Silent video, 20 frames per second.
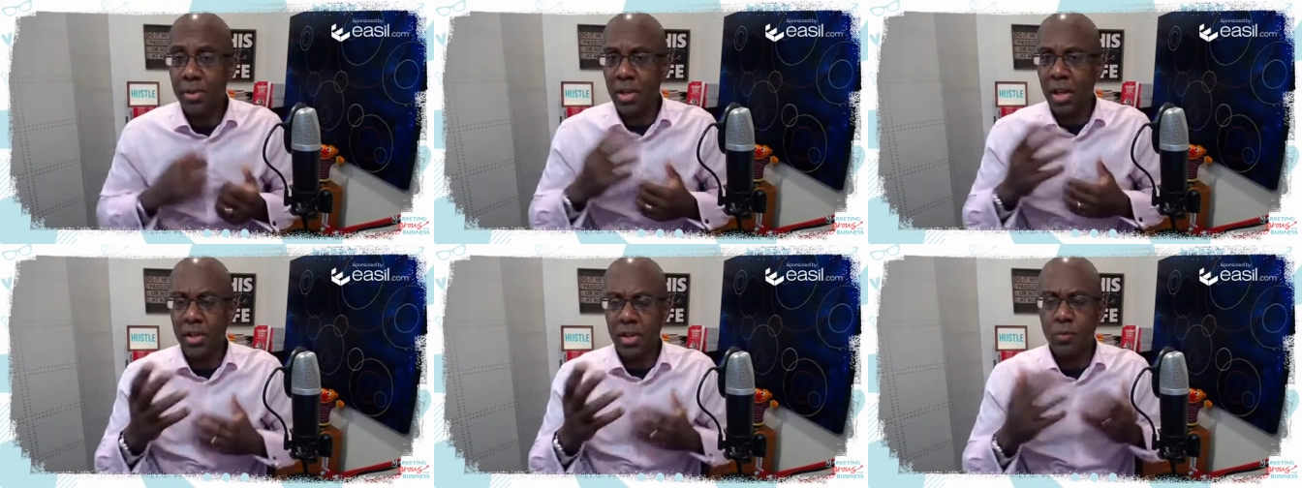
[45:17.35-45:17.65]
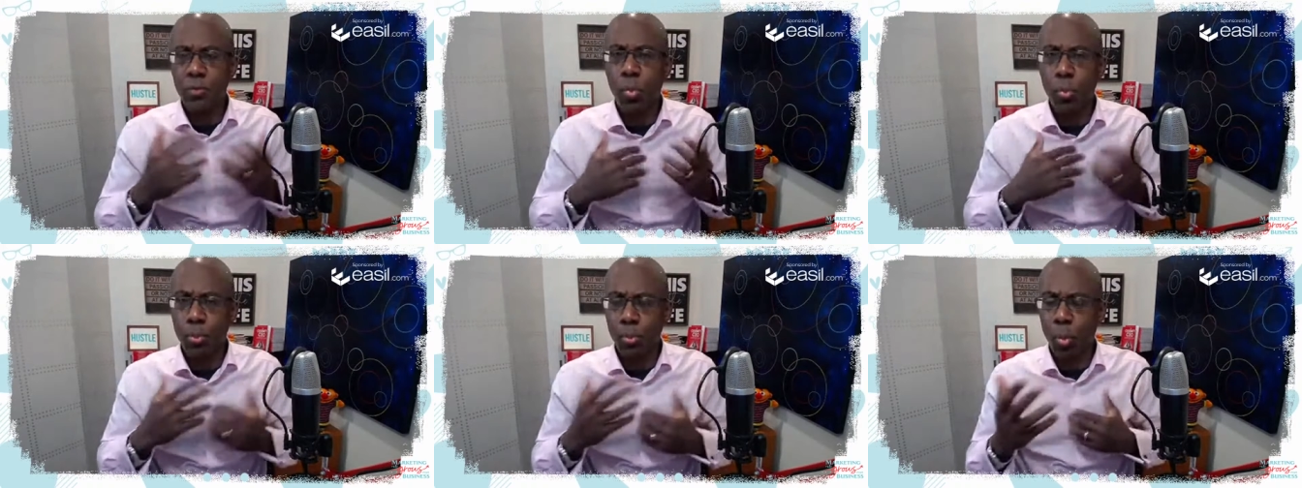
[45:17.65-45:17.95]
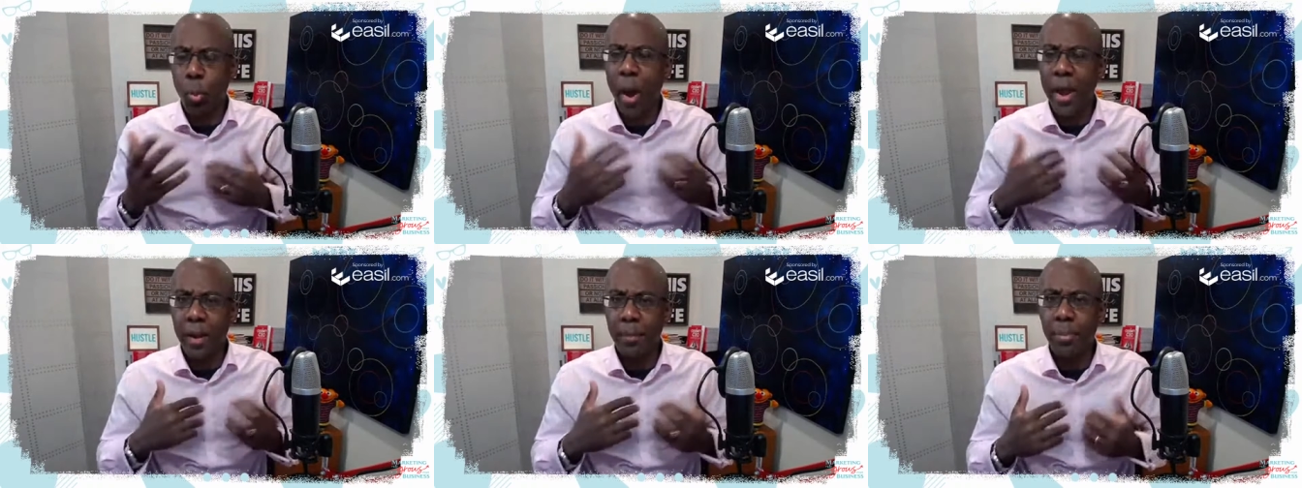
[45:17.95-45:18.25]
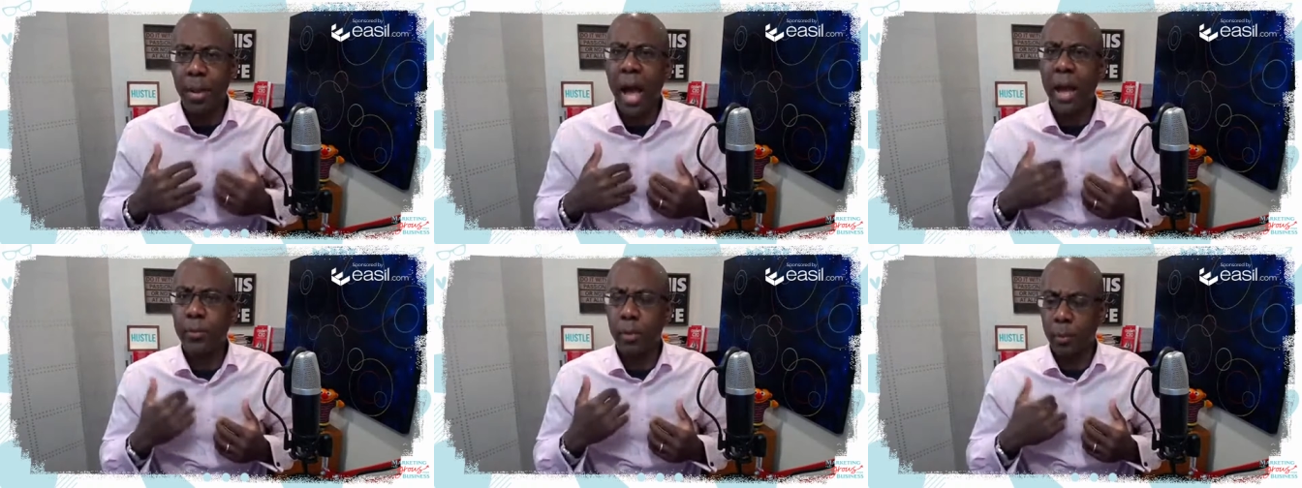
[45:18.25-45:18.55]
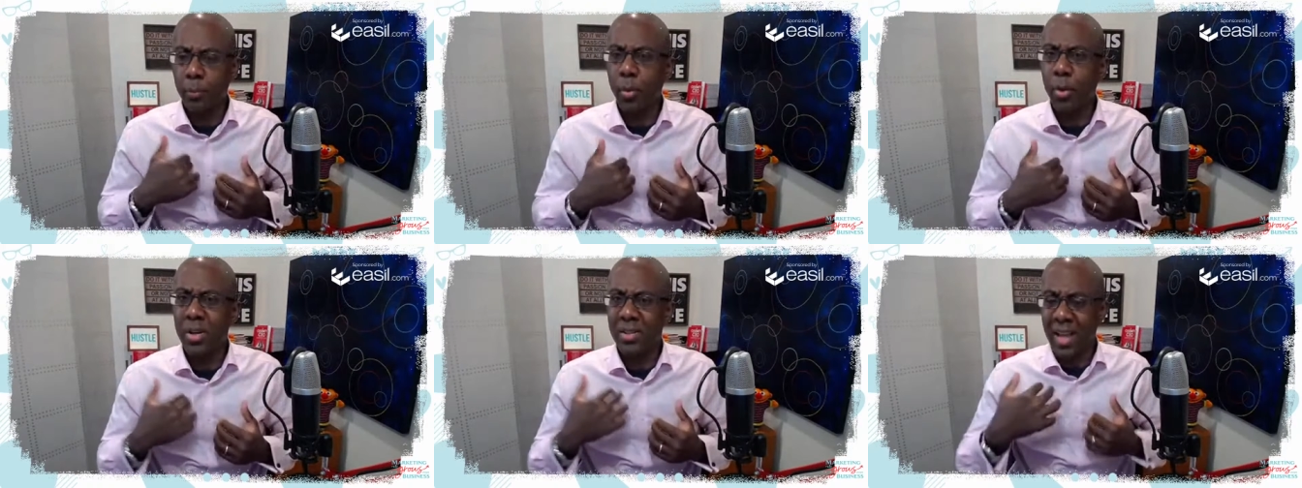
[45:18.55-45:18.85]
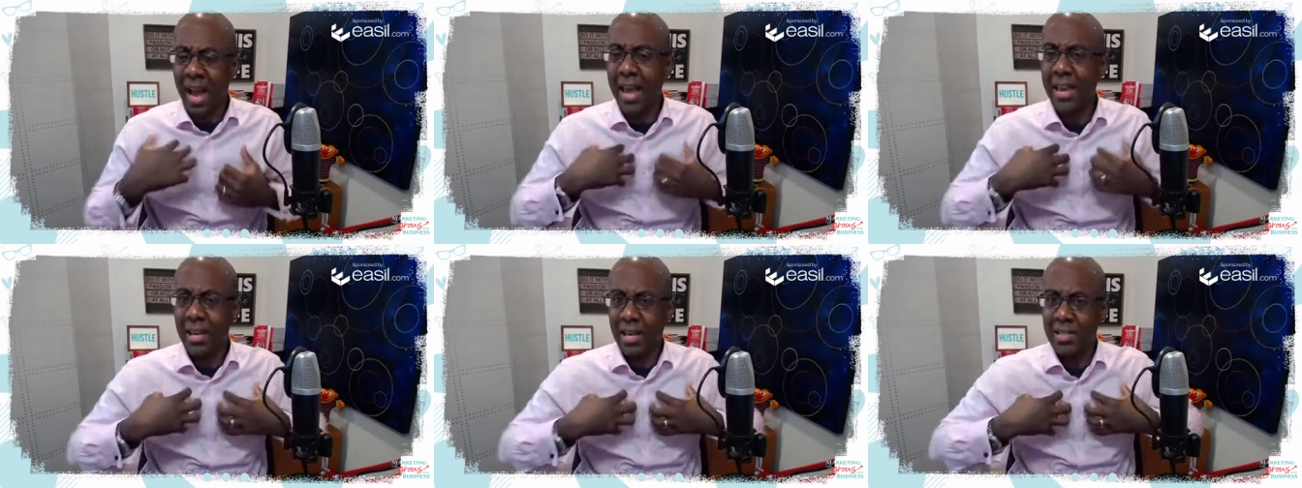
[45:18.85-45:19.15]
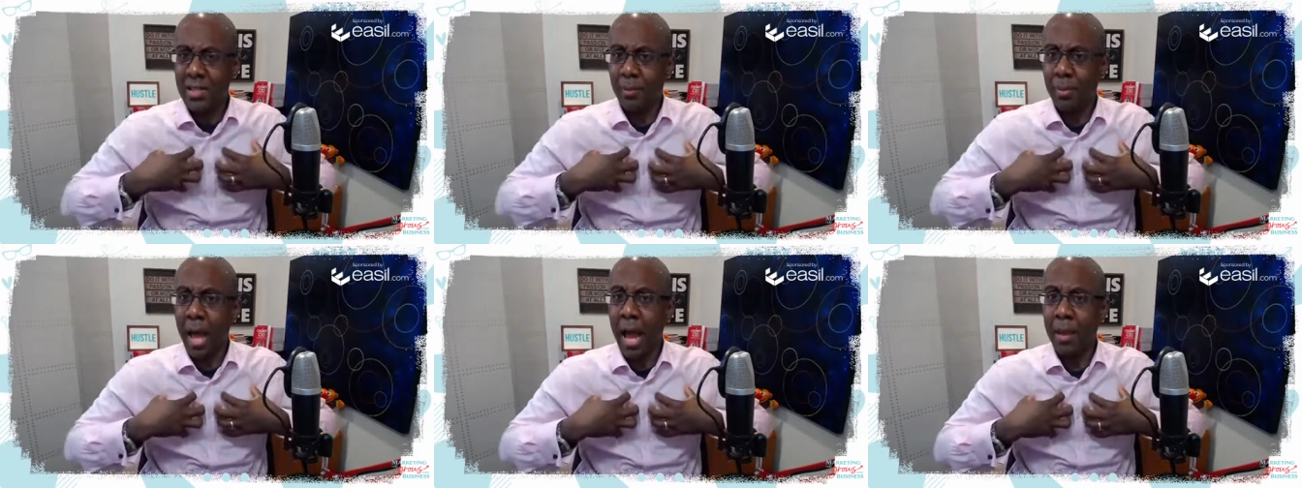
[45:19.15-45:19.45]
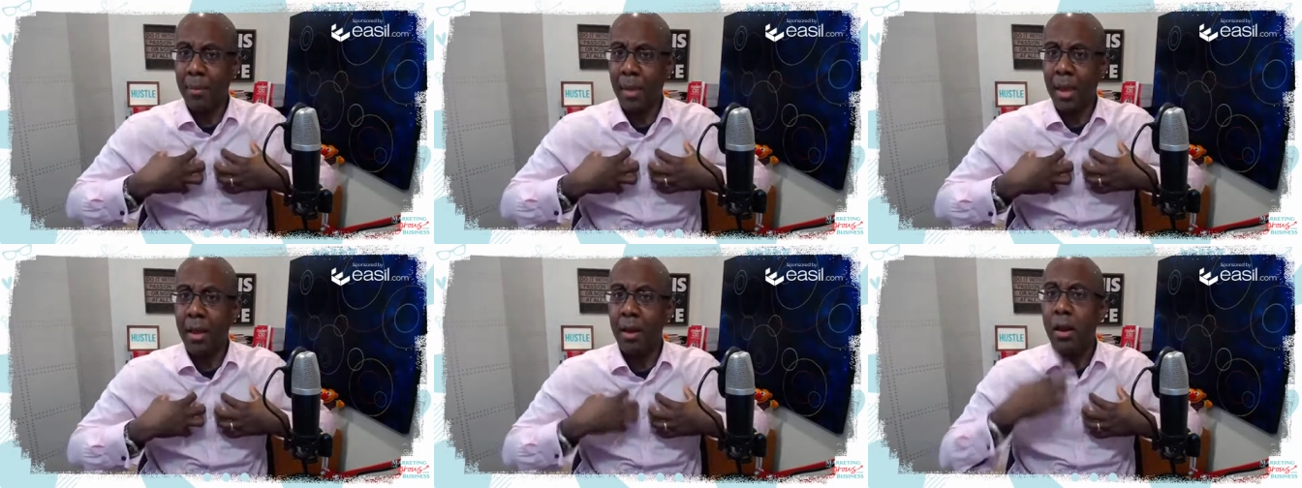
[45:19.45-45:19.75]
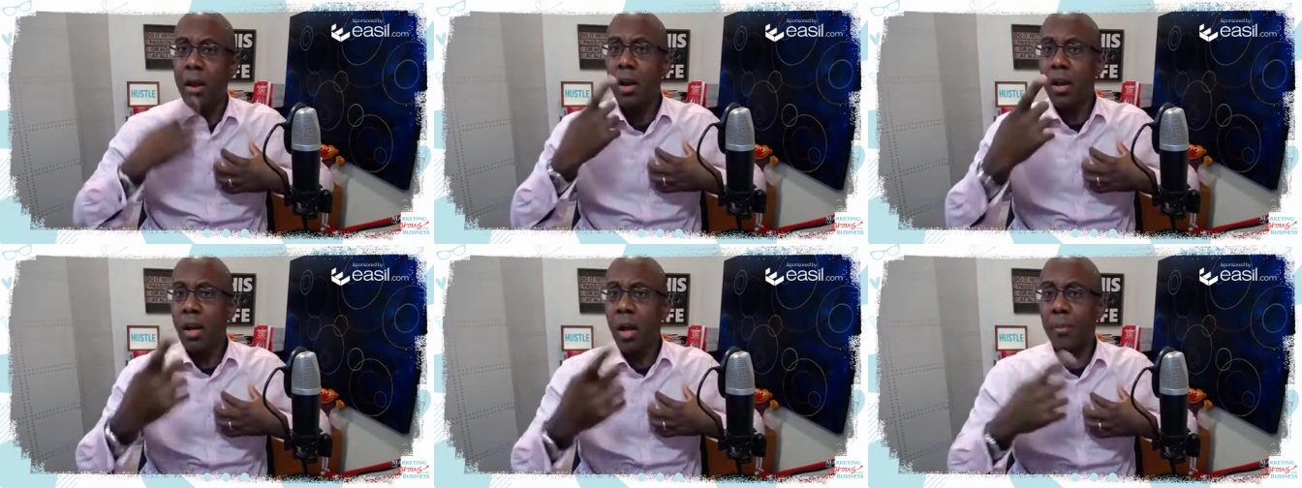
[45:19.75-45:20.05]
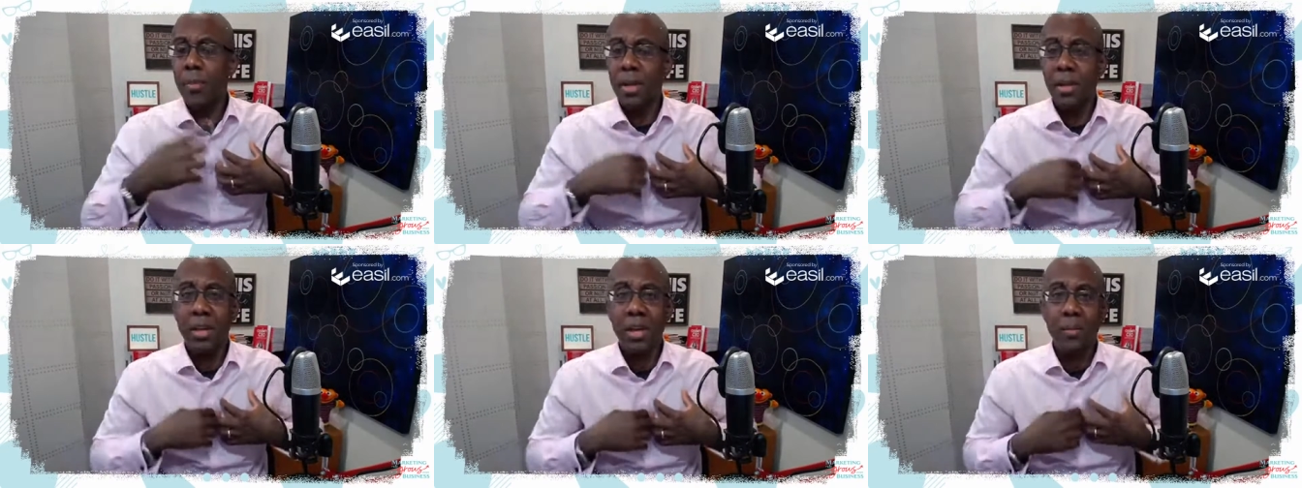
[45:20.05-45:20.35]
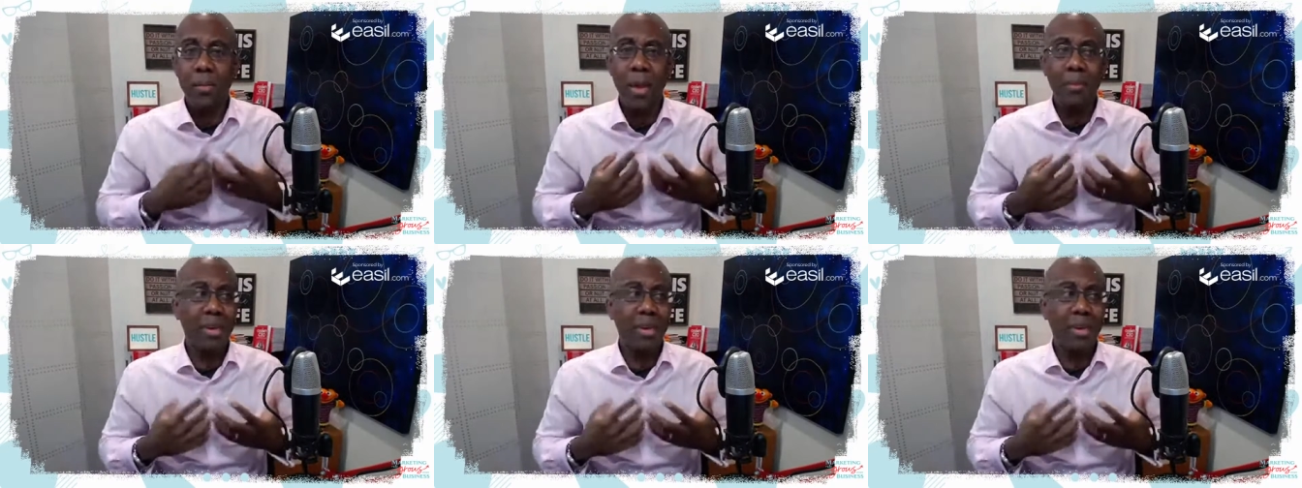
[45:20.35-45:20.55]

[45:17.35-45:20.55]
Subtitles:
It's not just white and black. The point is I can, as a black man, come to Kim.